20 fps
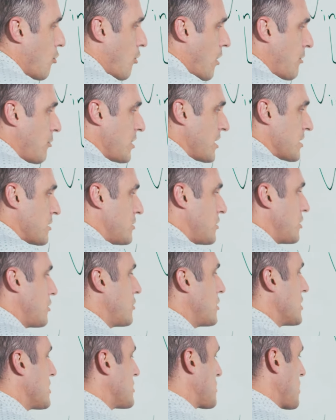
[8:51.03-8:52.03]
What we can
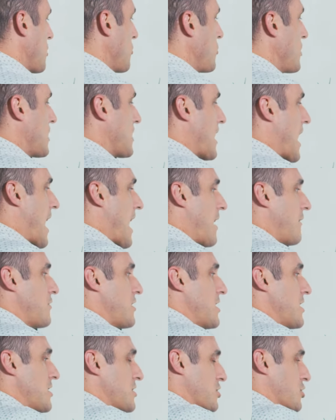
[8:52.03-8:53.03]
do is we can have
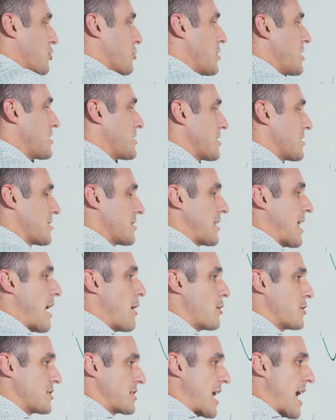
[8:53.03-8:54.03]
the hysteresis
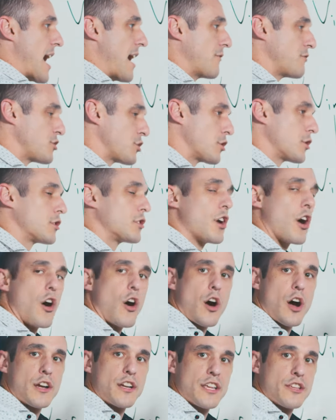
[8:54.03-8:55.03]
allow us to have turn
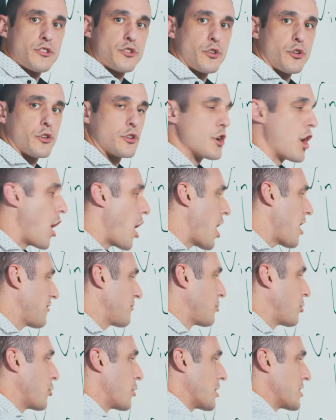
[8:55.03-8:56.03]
on and turn
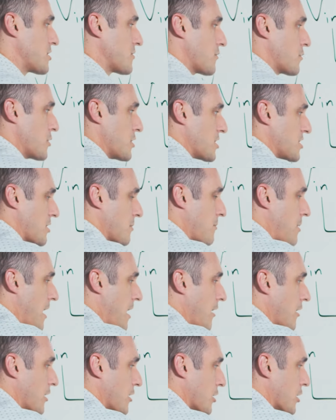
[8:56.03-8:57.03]
off points for this
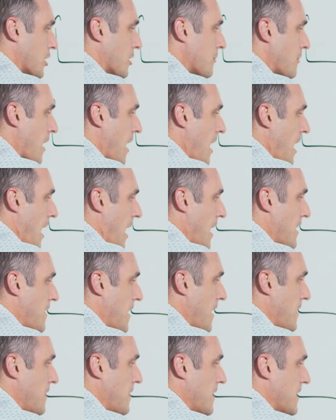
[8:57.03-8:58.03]
comparator, and
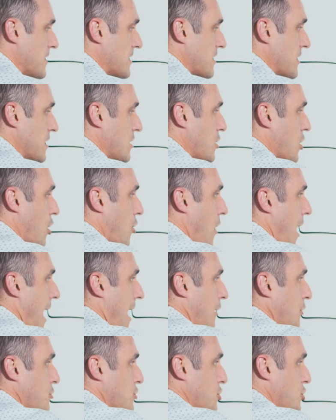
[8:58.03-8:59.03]
then this can go
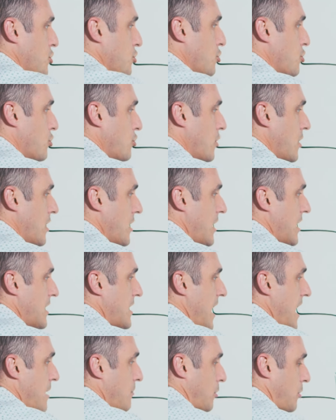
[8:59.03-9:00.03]
out to
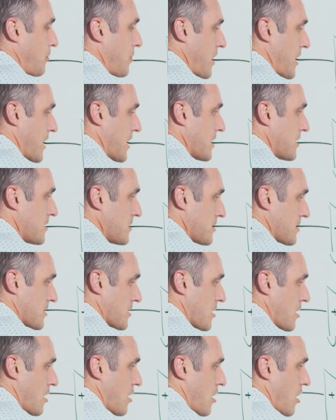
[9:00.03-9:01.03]
enable
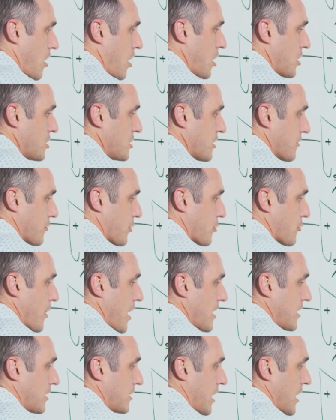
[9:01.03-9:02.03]
pins on different
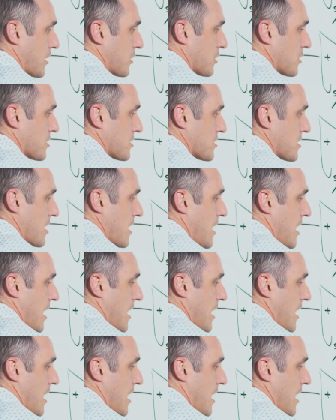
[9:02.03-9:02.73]
regulators.